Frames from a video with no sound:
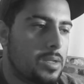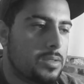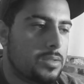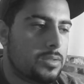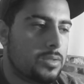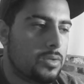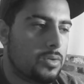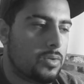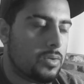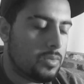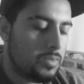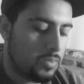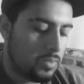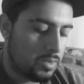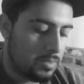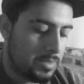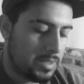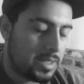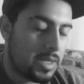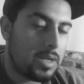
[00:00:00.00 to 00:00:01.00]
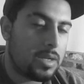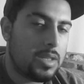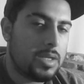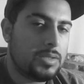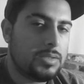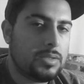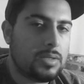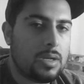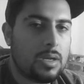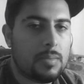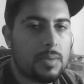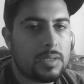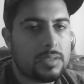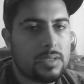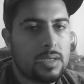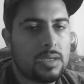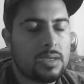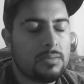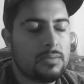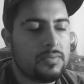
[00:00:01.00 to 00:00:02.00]
So with my calculation, I got about
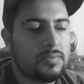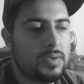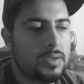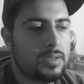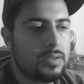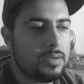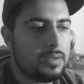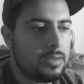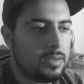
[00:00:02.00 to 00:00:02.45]
10 cubic feet.